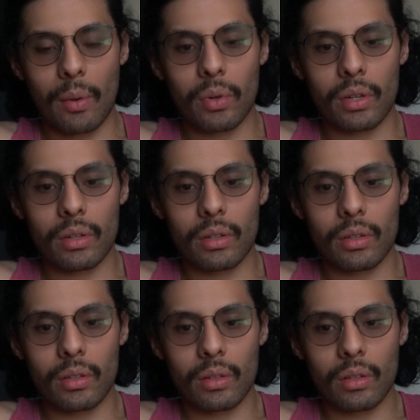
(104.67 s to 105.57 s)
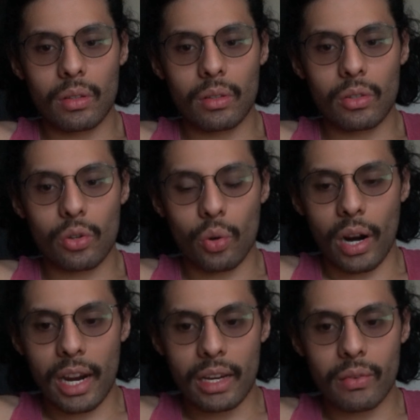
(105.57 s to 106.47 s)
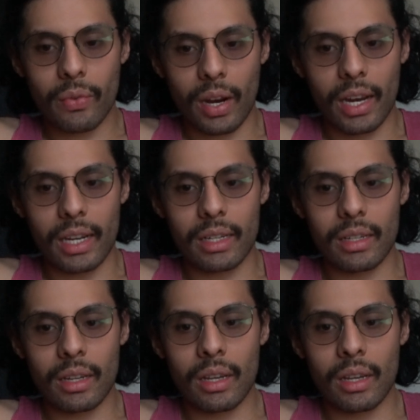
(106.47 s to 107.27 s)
would try and find